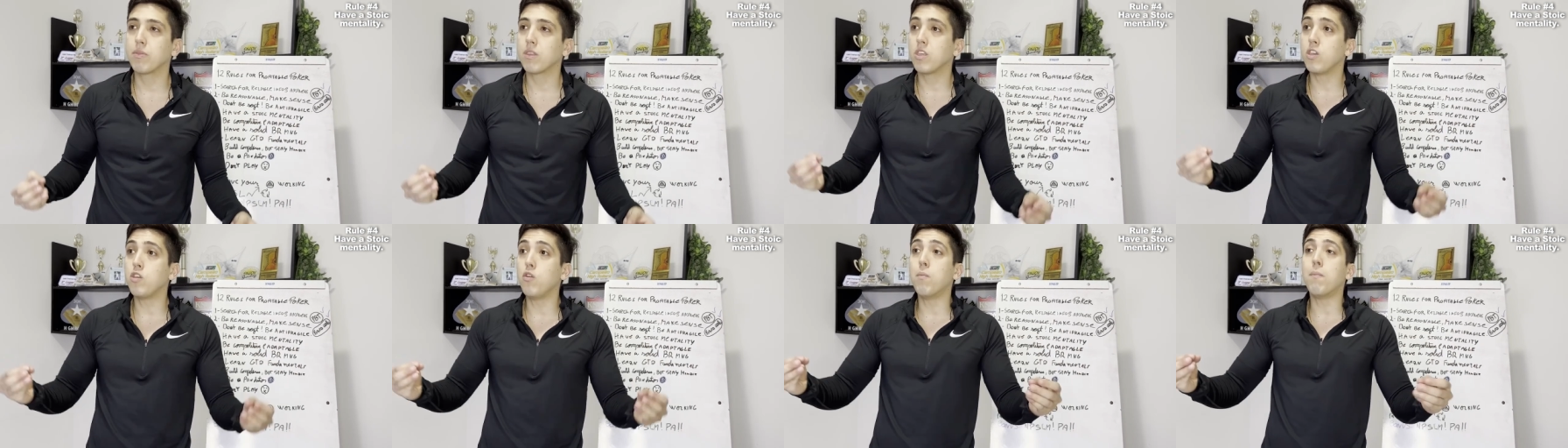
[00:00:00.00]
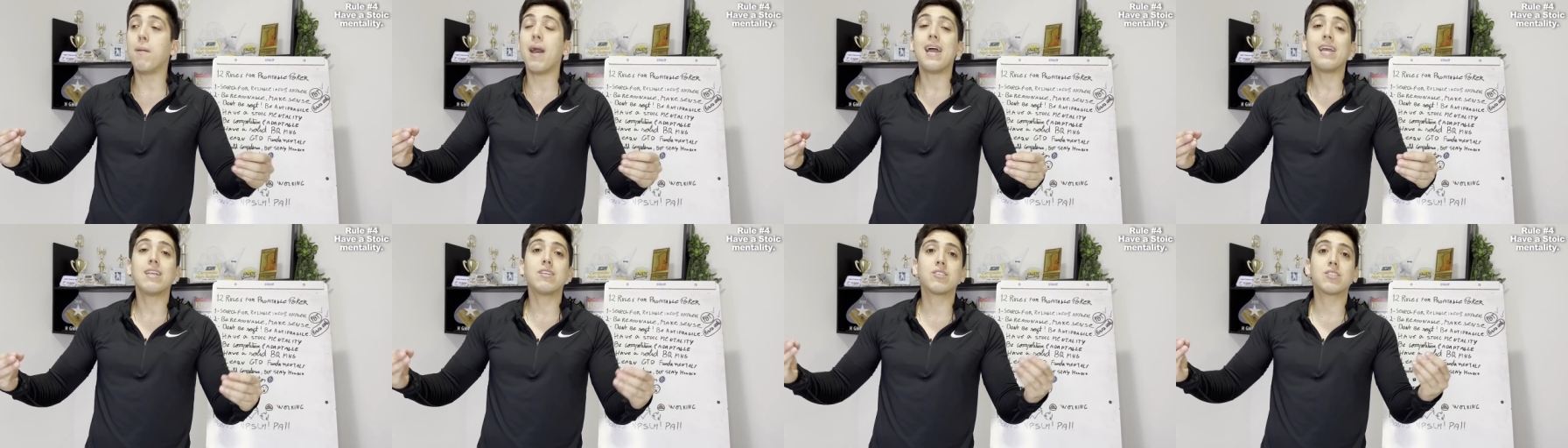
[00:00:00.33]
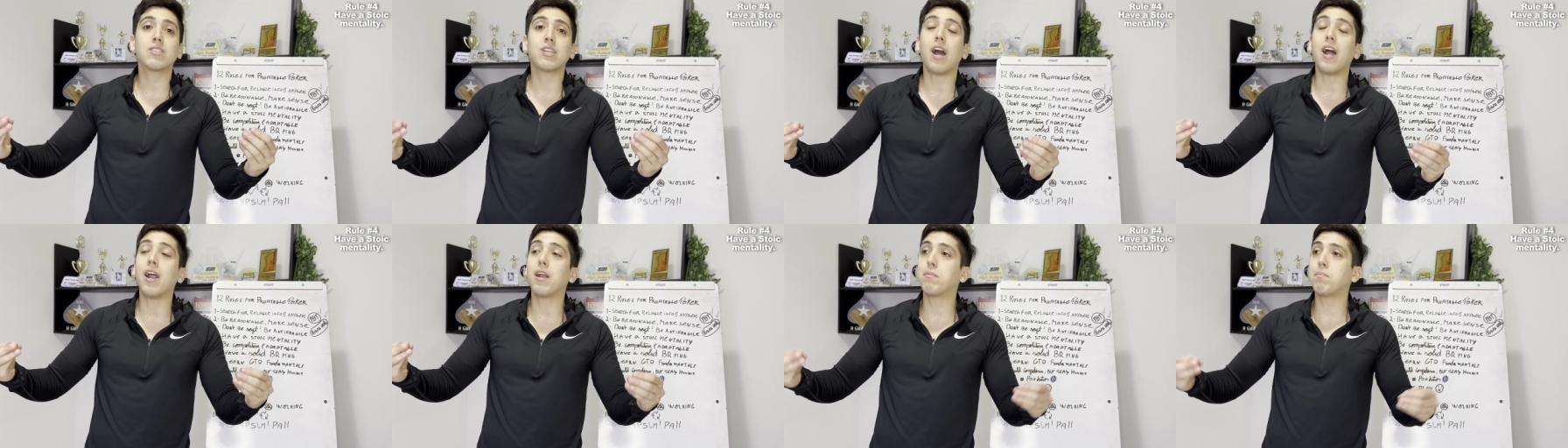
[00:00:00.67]
you might
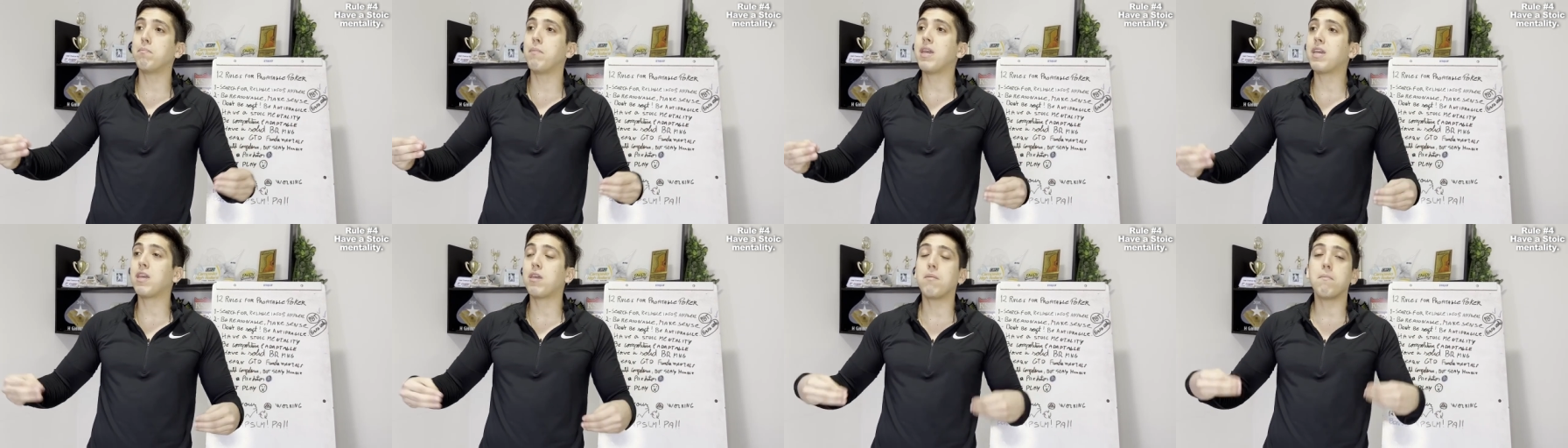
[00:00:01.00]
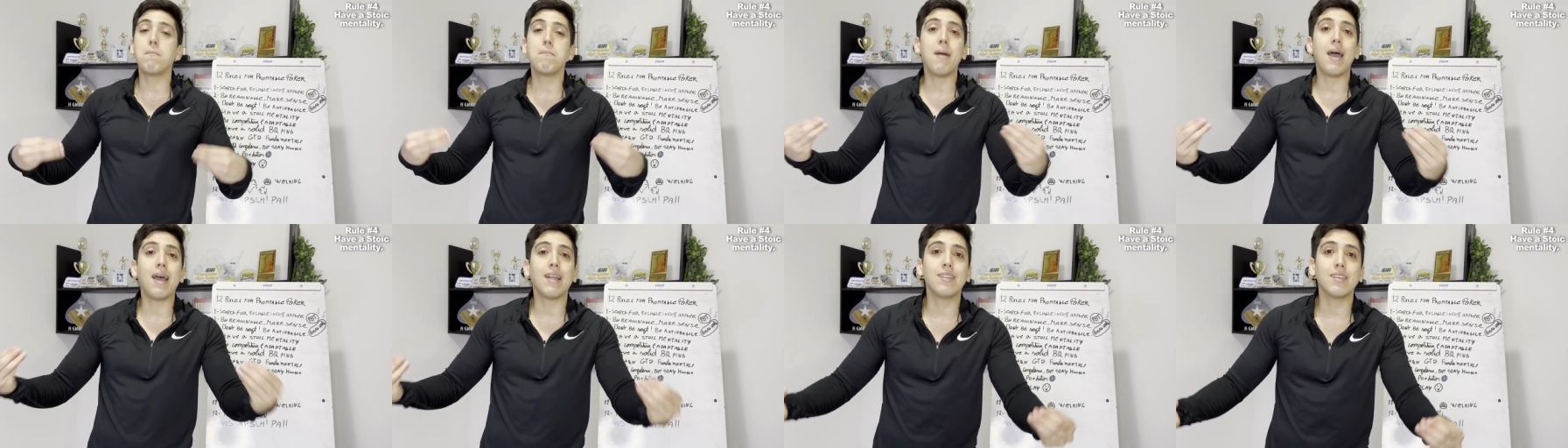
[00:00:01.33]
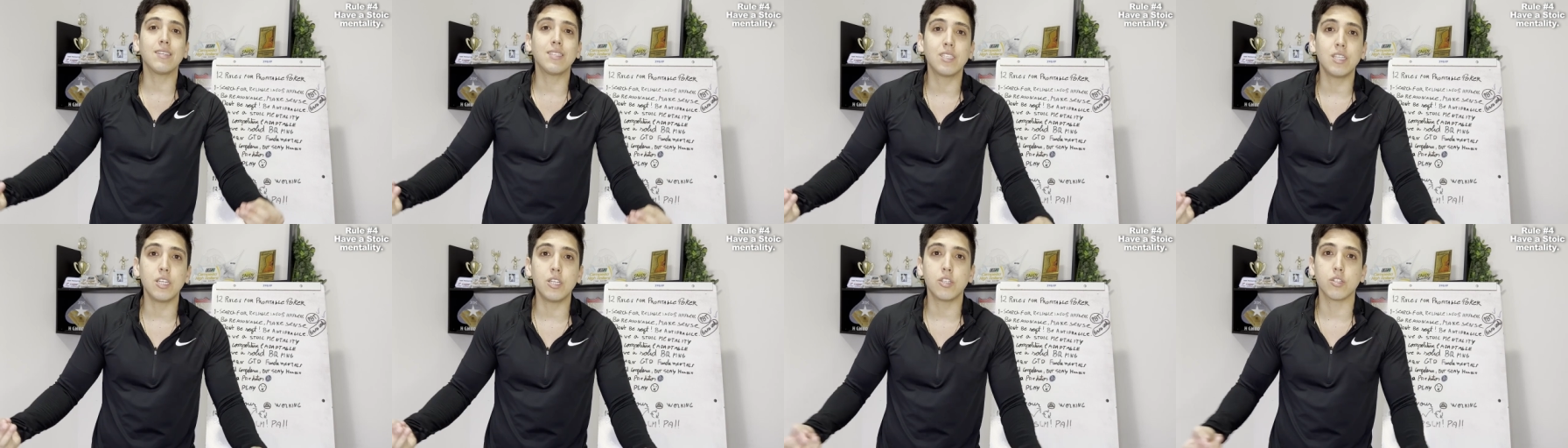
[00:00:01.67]
start making bad
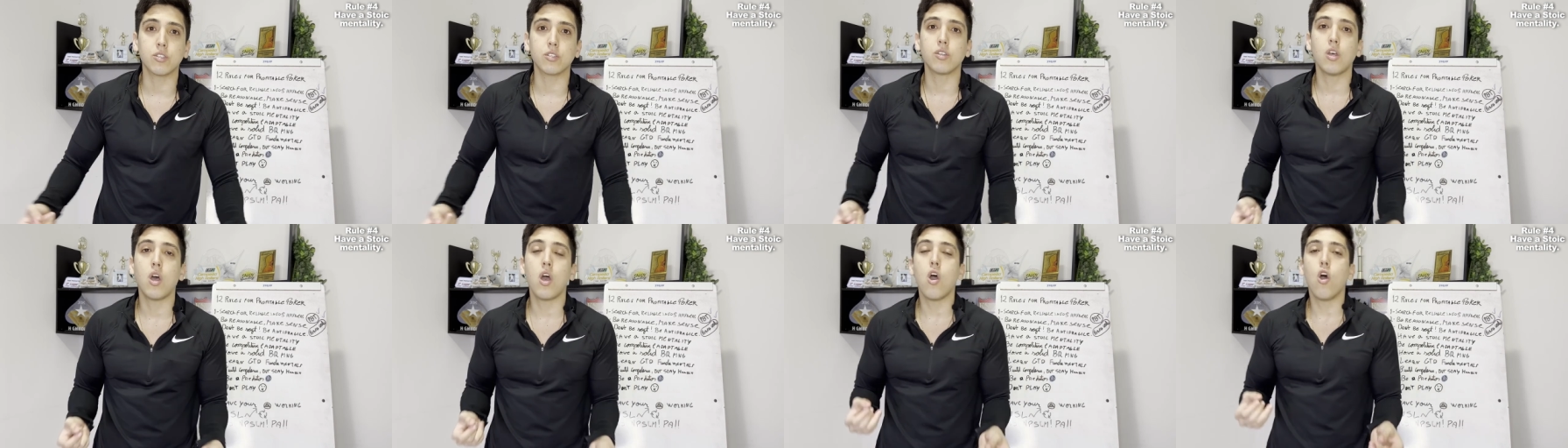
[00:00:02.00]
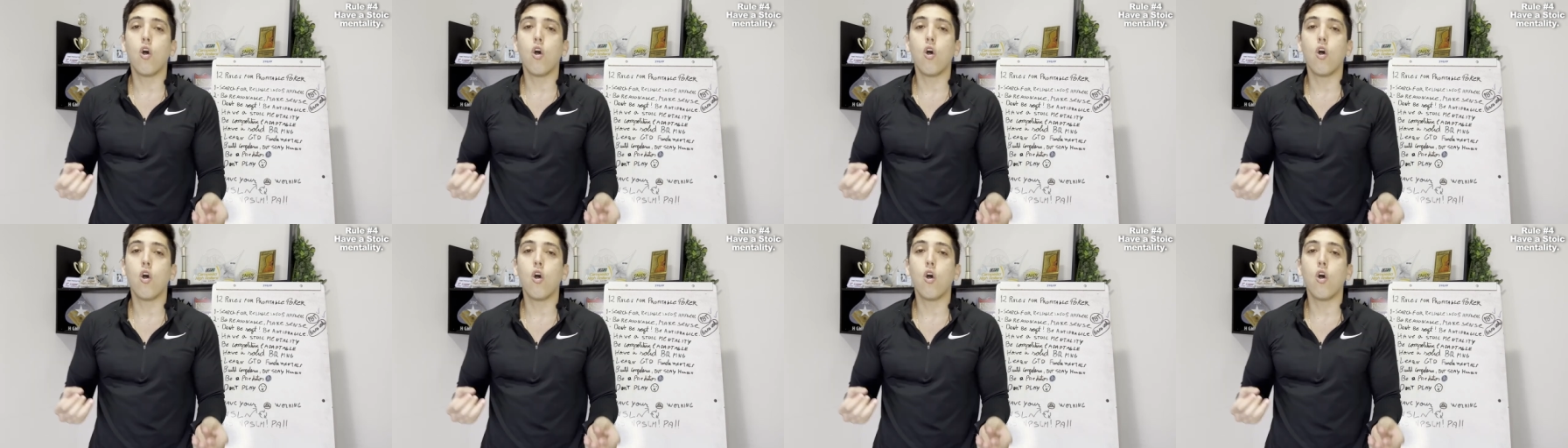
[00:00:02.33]
decisions.